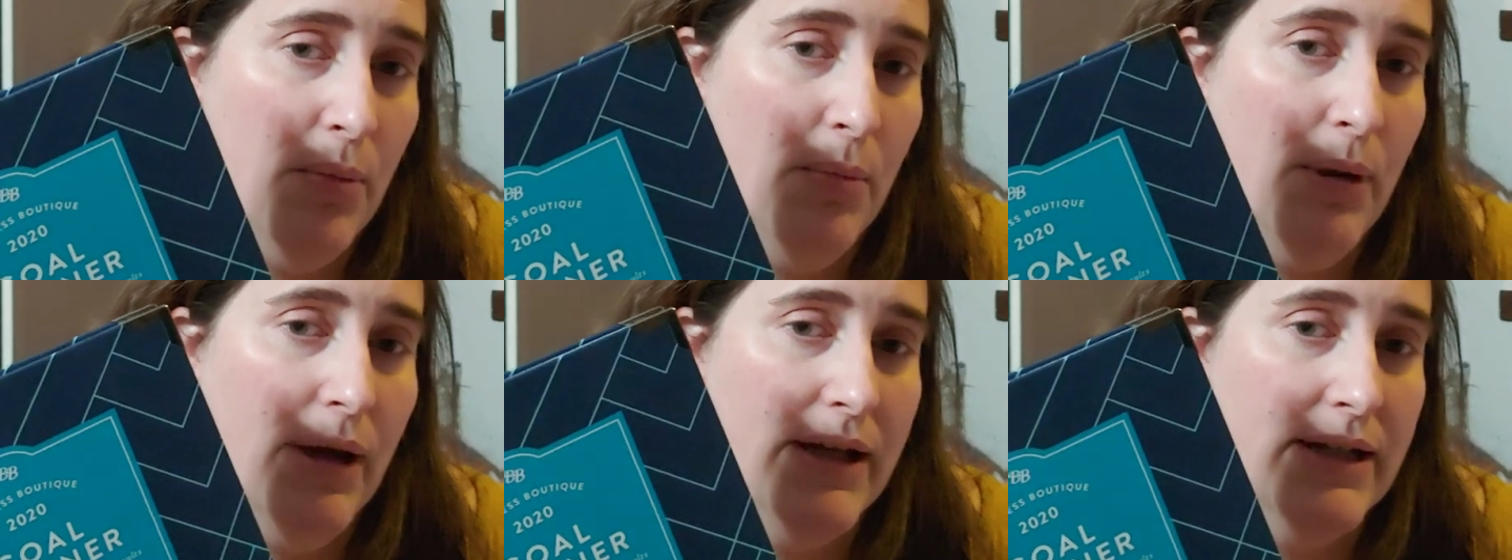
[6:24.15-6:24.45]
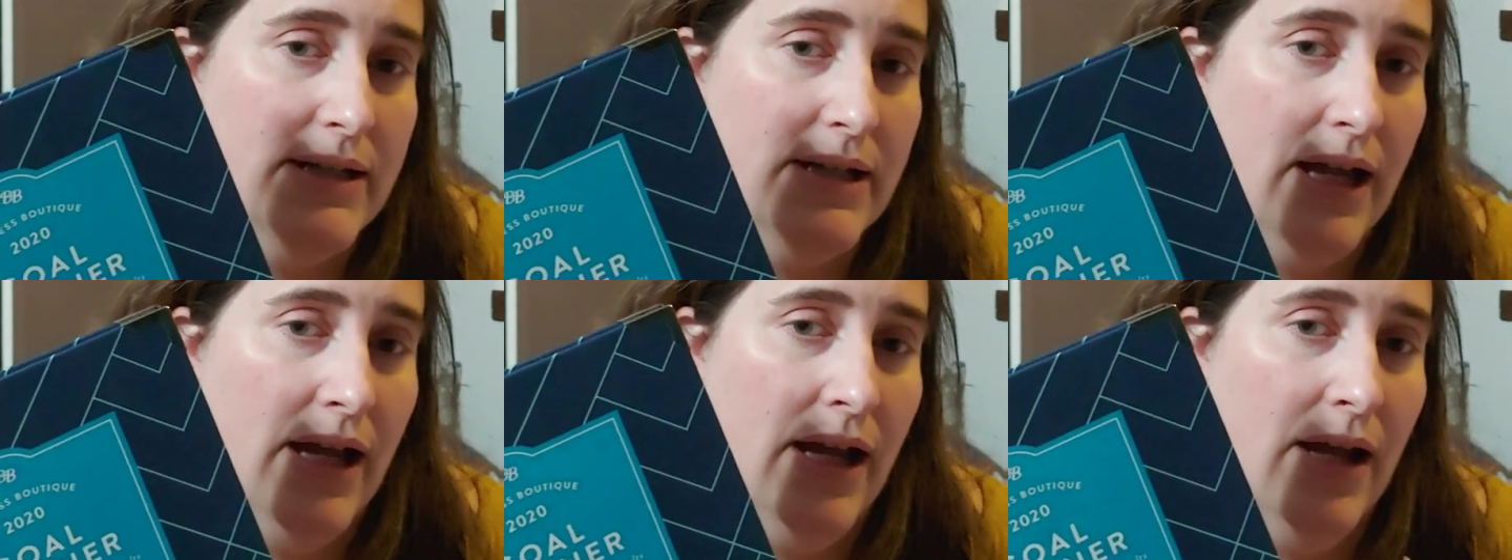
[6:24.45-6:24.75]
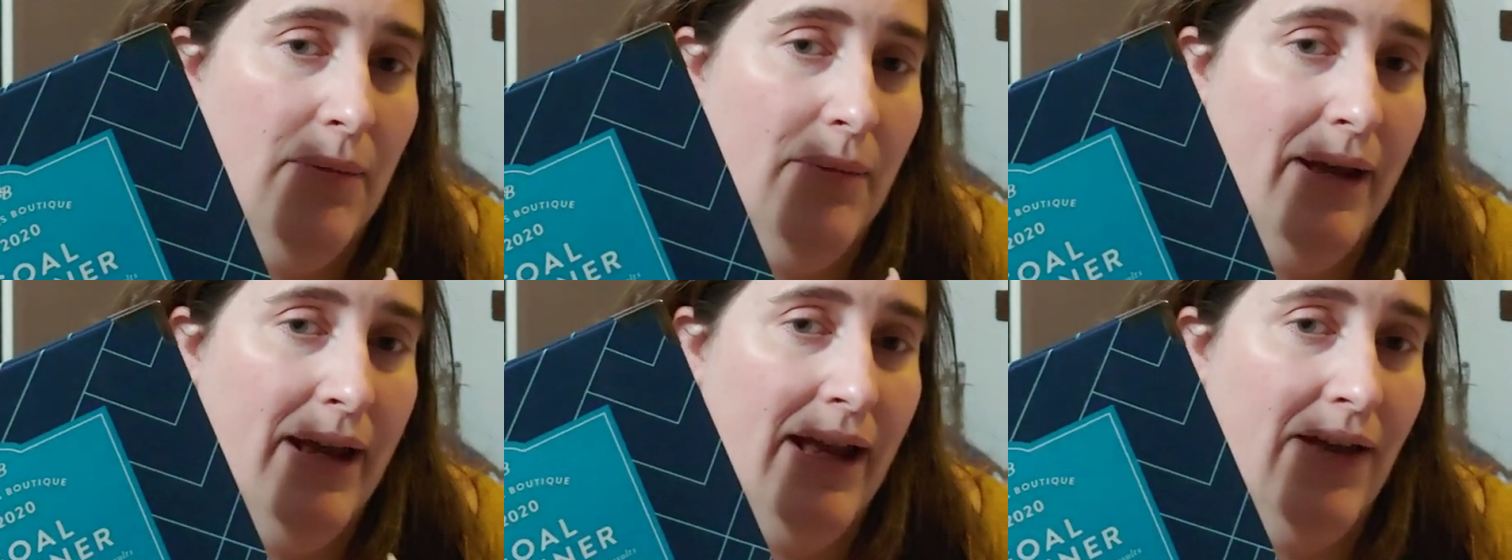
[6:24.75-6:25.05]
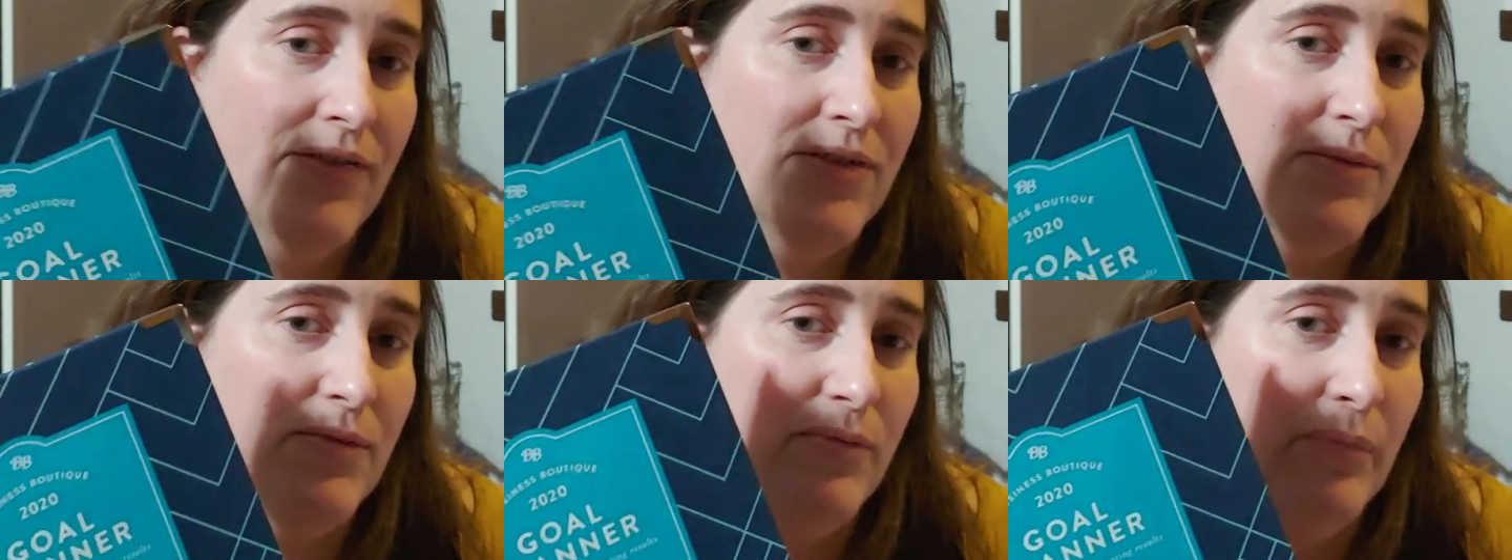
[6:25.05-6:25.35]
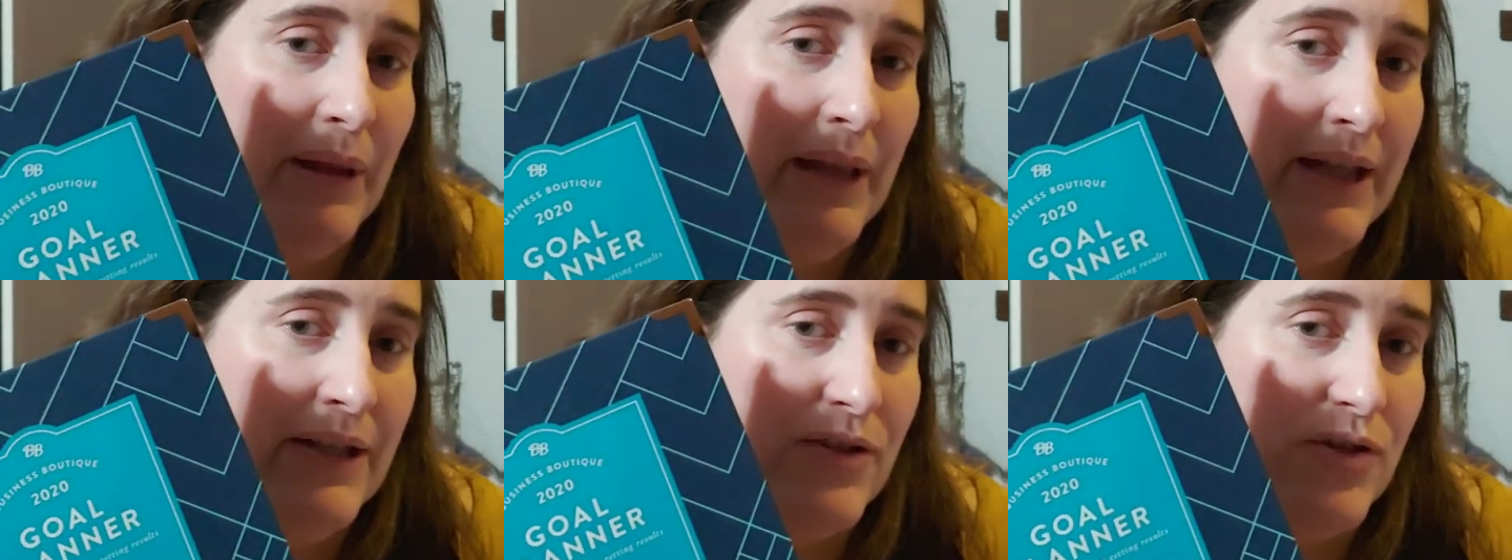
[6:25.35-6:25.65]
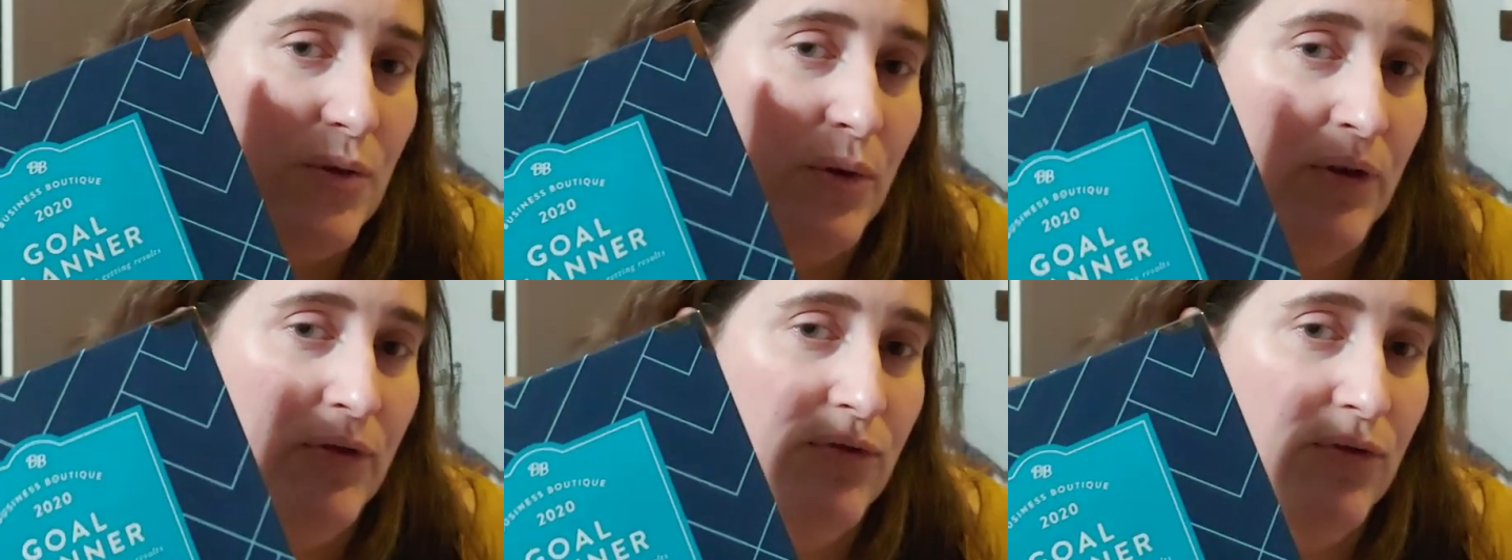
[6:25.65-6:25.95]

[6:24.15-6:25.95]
But I have some plans going